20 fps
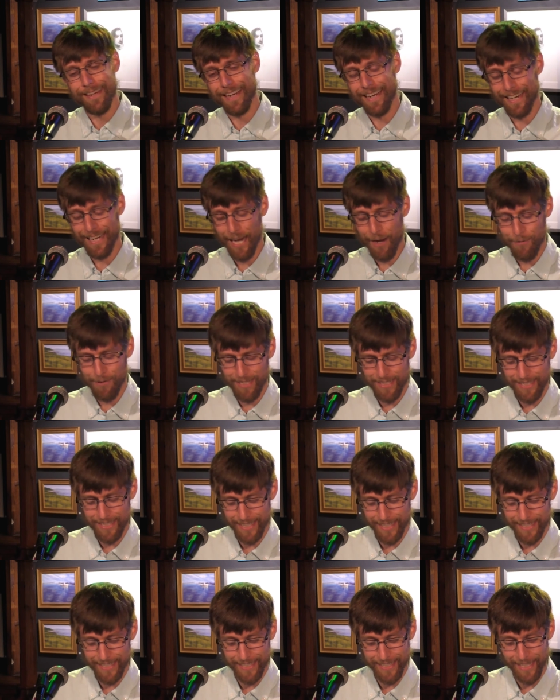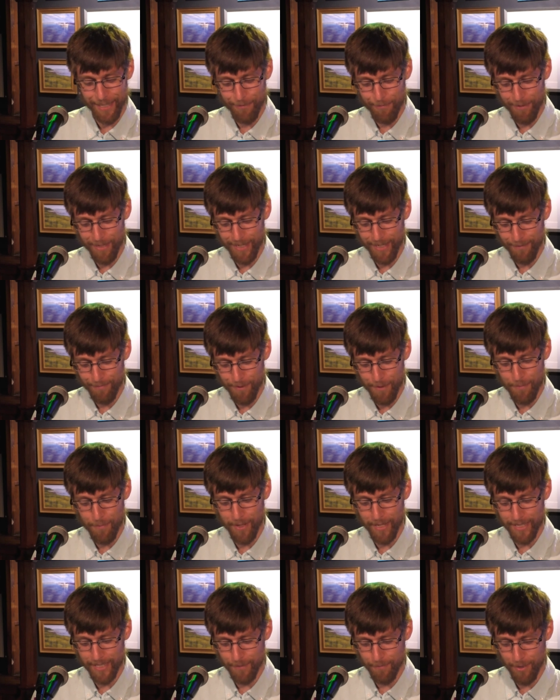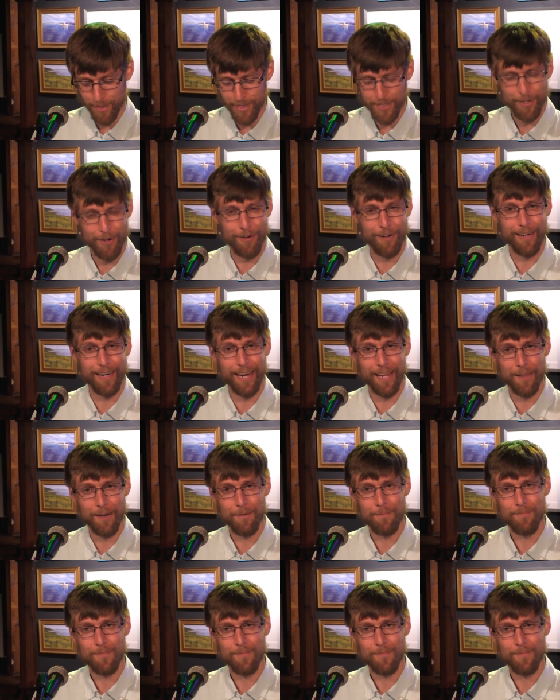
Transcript: And now he's 16, we, we play some guitar together.